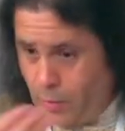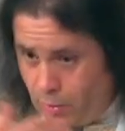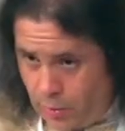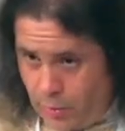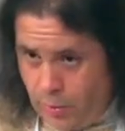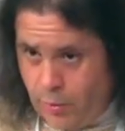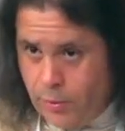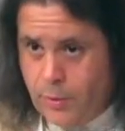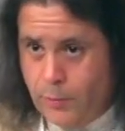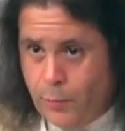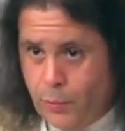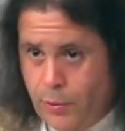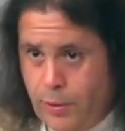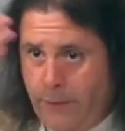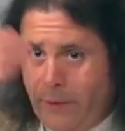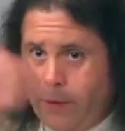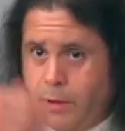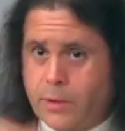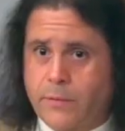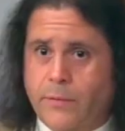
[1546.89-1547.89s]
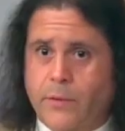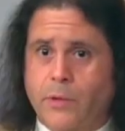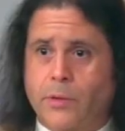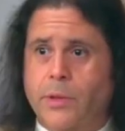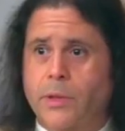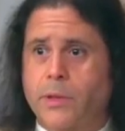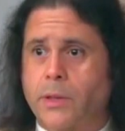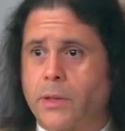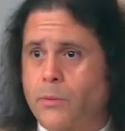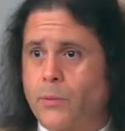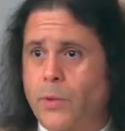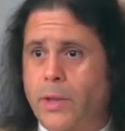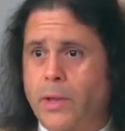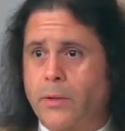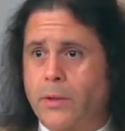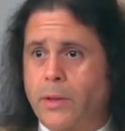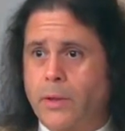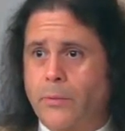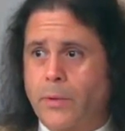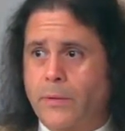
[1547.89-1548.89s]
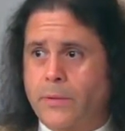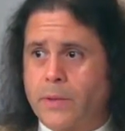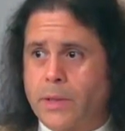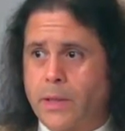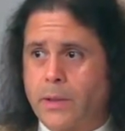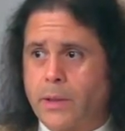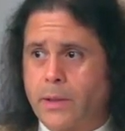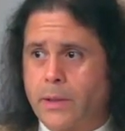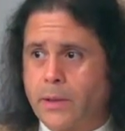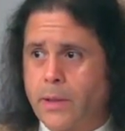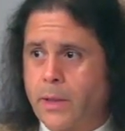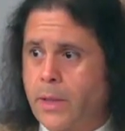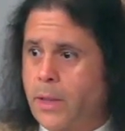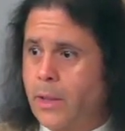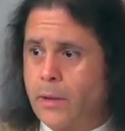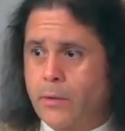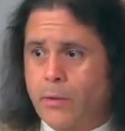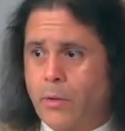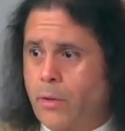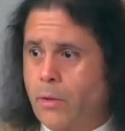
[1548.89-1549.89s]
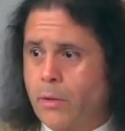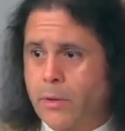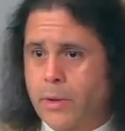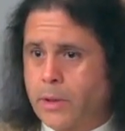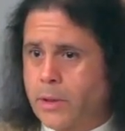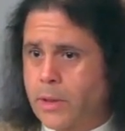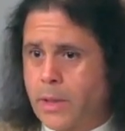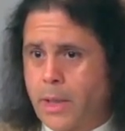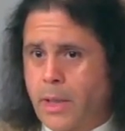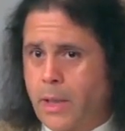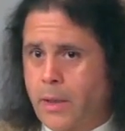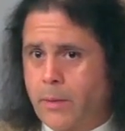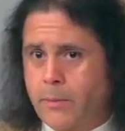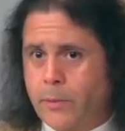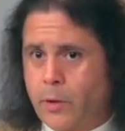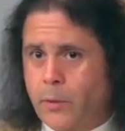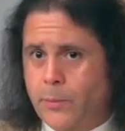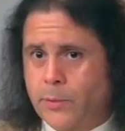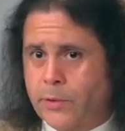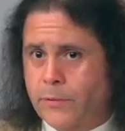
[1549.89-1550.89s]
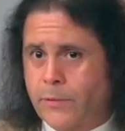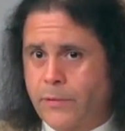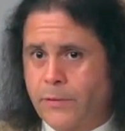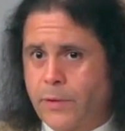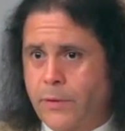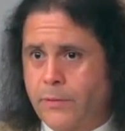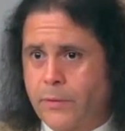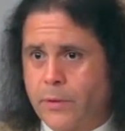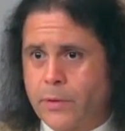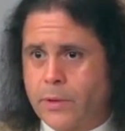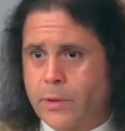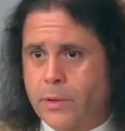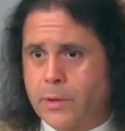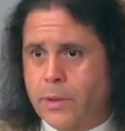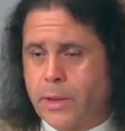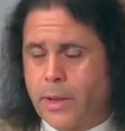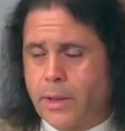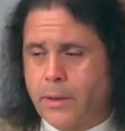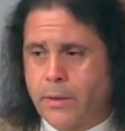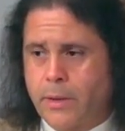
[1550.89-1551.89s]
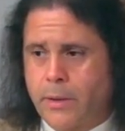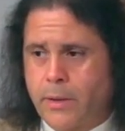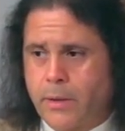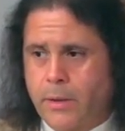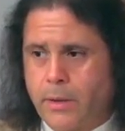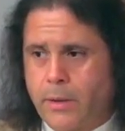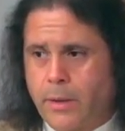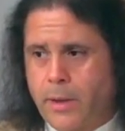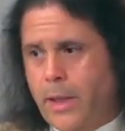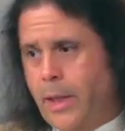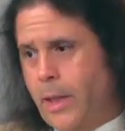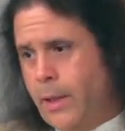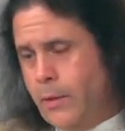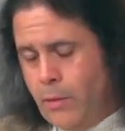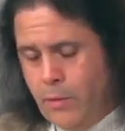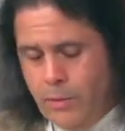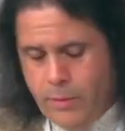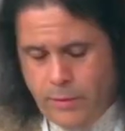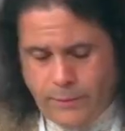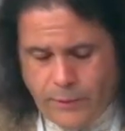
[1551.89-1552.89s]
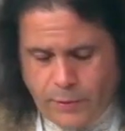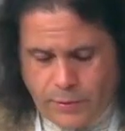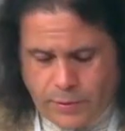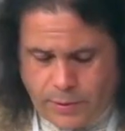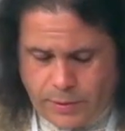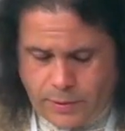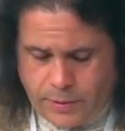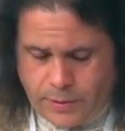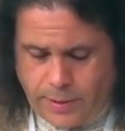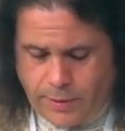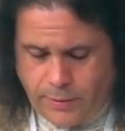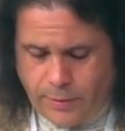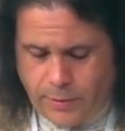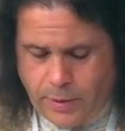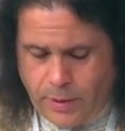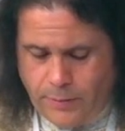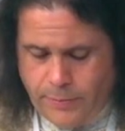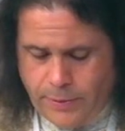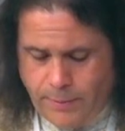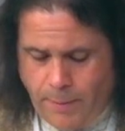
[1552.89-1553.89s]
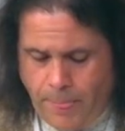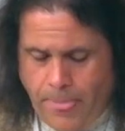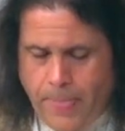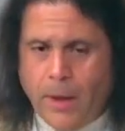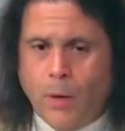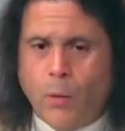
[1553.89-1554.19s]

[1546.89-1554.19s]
all the previous verses as well that we've studied in all this time, almost 50 verses now, and all the verses that are coming.